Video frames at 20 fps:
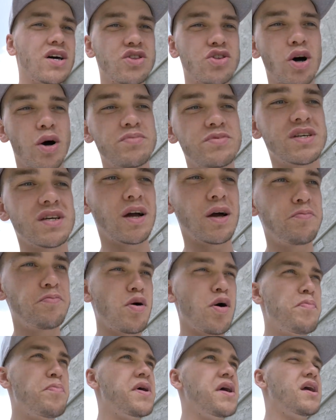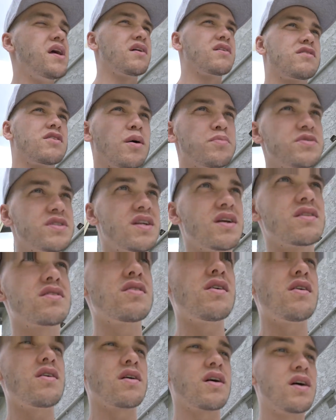adopting a puppy, adopting a
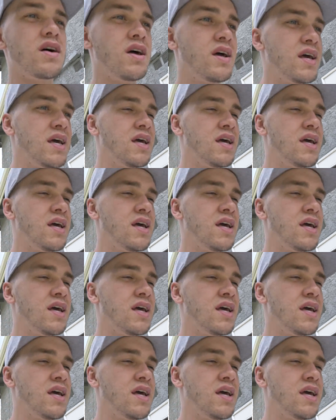dog,